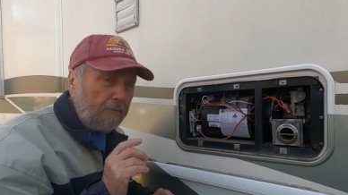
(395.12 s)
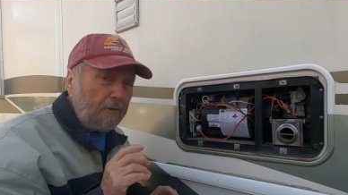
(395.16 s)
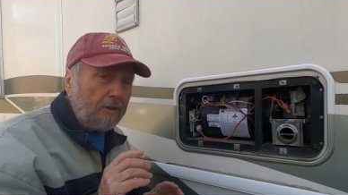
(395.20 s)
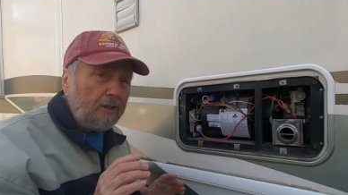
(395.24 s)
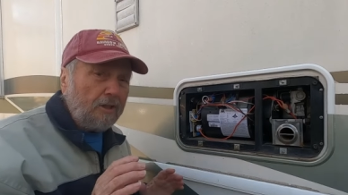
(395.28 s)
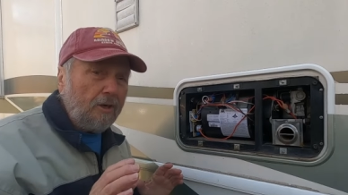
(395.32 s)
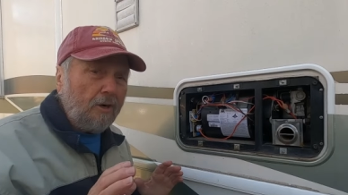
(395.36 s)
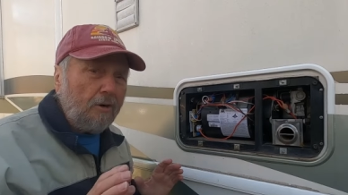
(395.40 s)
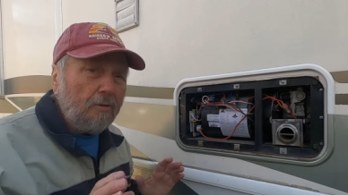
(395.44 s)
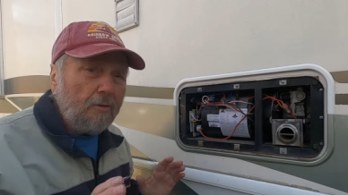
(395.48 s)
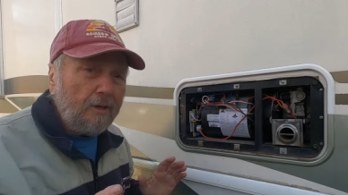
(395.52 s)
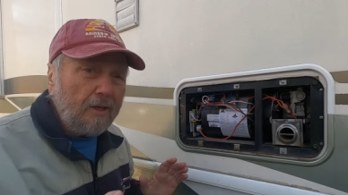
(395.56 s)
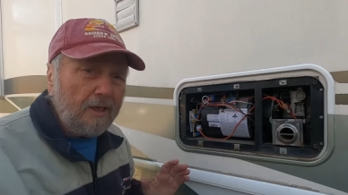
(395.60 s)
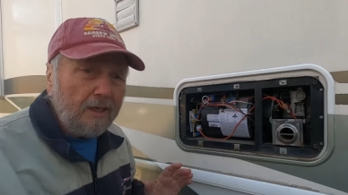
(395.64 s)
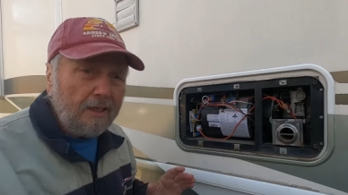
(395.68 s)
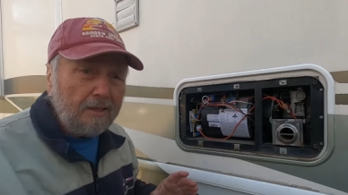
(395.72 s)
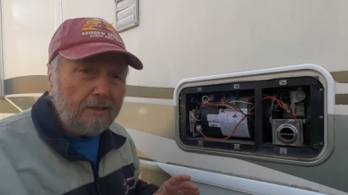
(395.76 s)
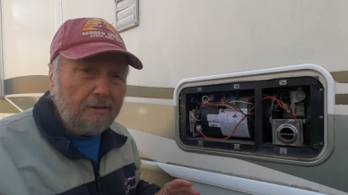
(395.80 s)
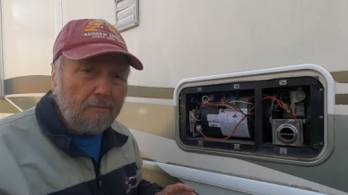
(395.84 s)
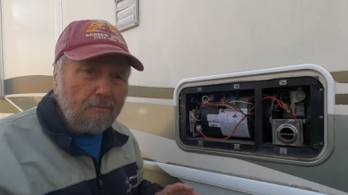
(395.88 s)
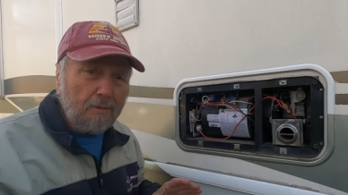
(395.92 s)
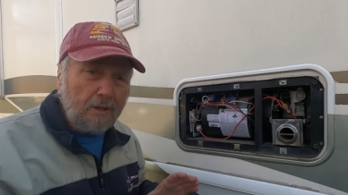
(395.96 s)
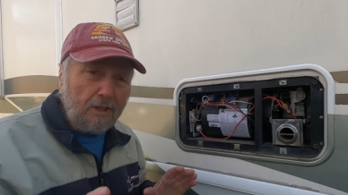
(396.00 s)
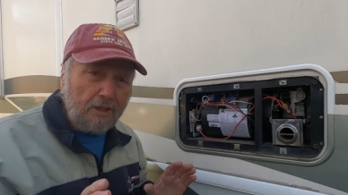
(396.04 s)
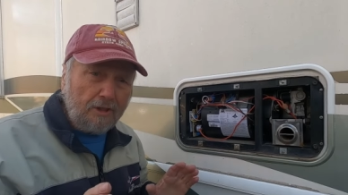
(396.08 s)
I'm gonna go
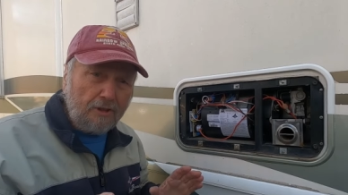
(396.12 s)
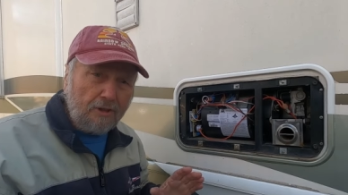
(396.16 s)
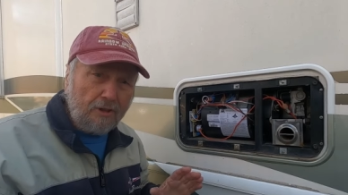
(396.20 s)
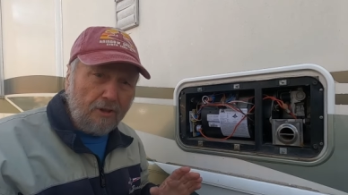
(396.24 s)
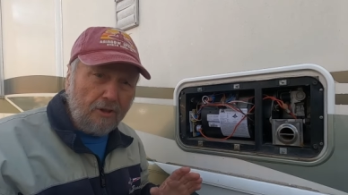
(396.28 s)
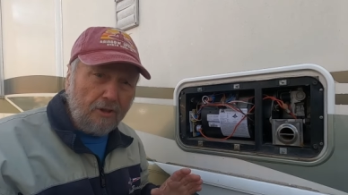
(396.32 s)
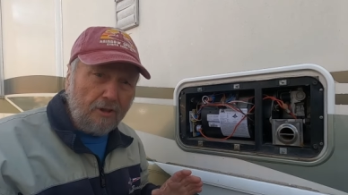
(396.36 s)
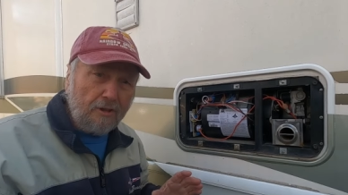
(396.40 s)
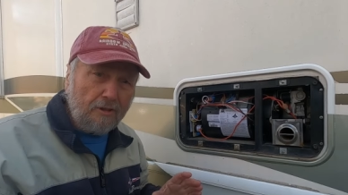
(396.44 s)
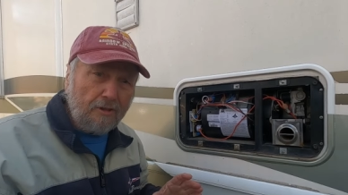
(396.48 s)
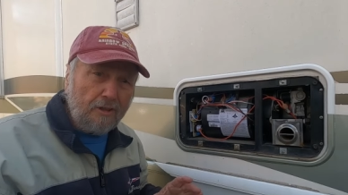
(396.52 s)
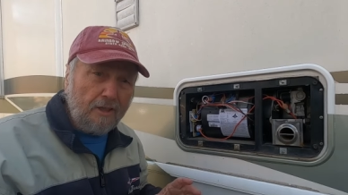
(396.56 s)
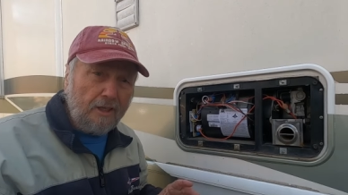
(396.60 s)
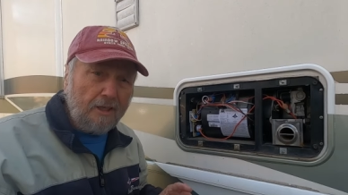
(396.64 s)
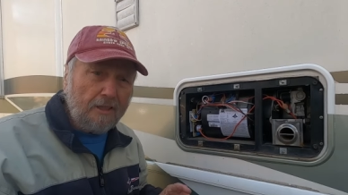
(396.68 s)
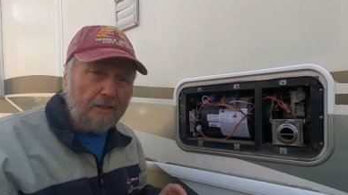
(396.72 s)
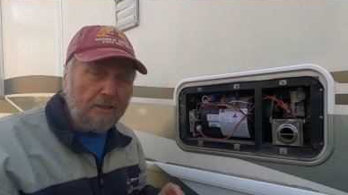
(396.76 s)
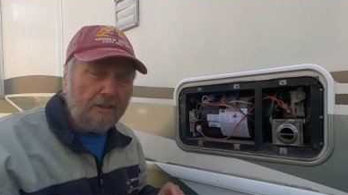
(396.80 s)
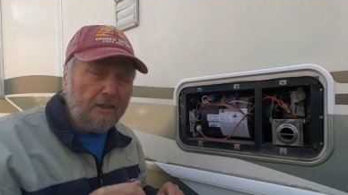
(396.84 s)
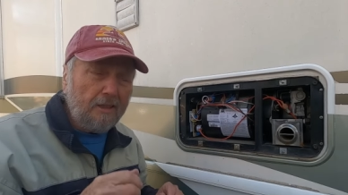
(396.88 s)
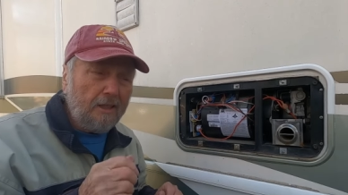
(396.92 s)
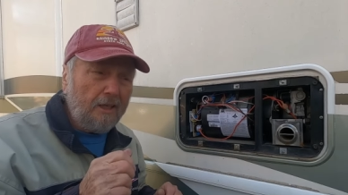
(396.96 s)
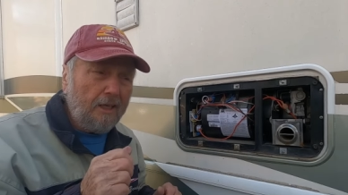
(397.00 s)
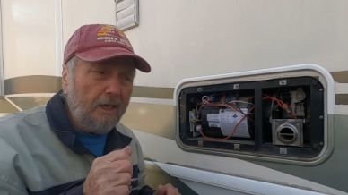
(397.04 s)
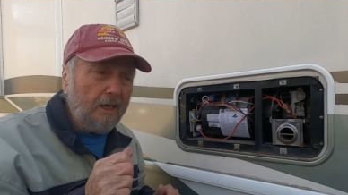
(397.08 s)
in and be sure that
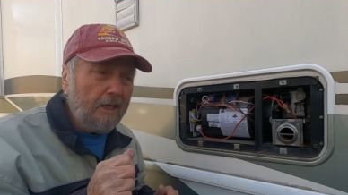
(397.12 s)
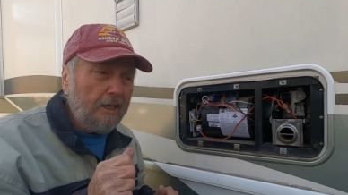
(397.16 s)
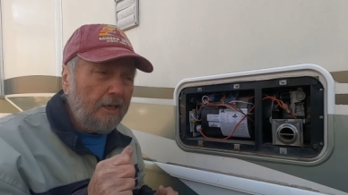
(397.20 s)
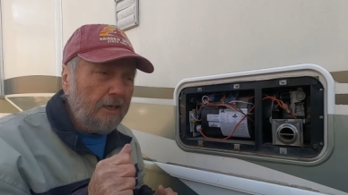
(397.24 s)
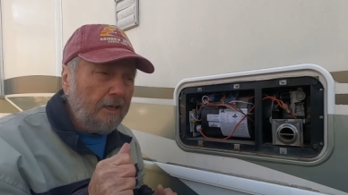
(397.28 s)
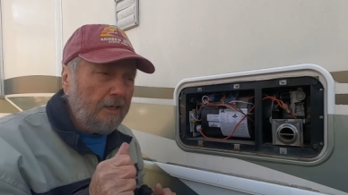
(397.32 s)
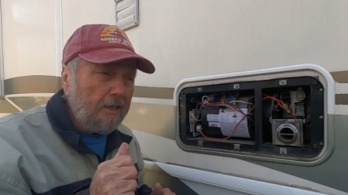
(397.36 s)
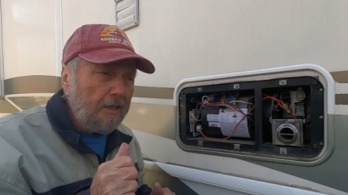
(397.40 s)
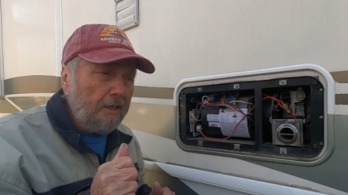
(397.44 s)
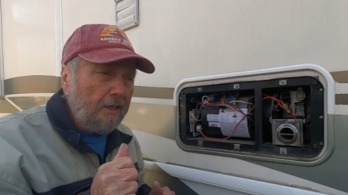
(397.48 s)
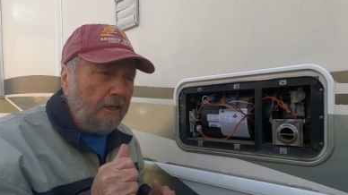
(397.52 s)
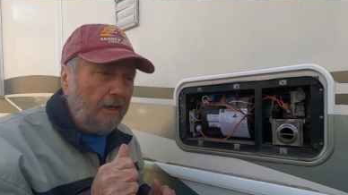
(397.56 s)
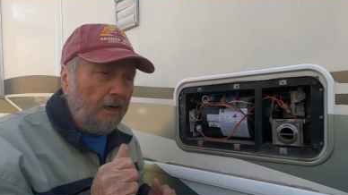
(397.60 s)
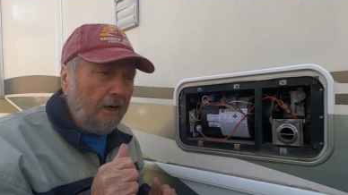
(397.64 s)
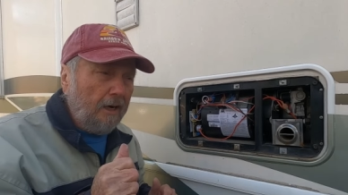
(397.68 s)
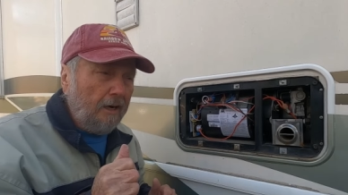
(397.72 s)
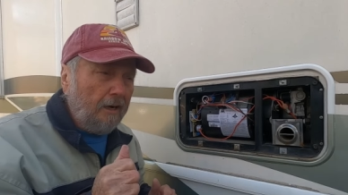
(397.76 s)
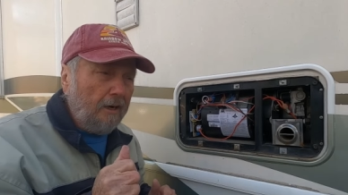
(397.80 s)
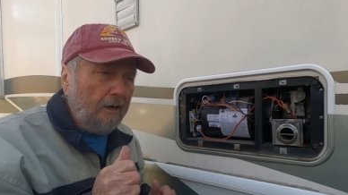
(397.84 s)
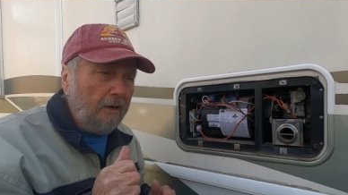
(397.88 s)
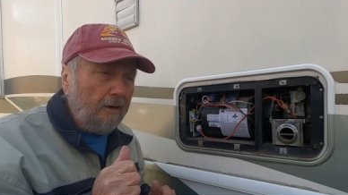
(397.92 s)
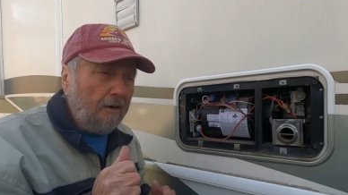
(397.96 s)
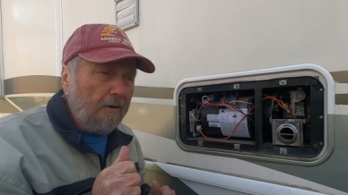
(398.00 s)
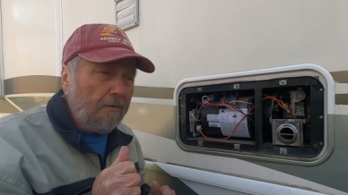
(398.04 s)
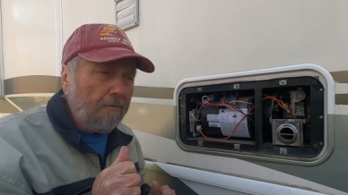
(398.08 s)
the
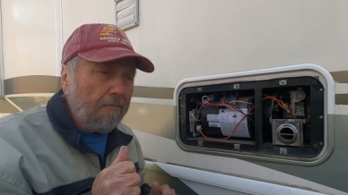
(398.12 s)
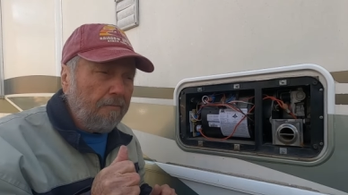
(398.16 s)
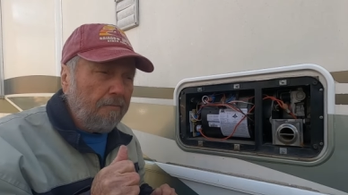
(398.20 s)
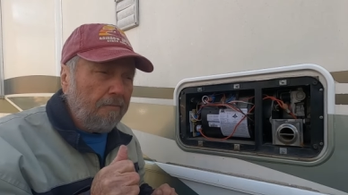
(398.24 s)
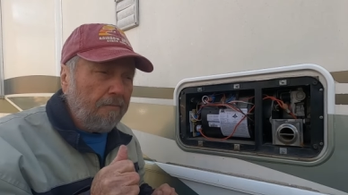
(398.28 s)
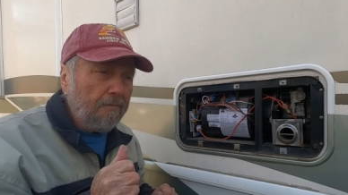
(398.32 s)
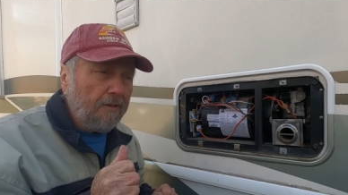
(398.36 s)
uh,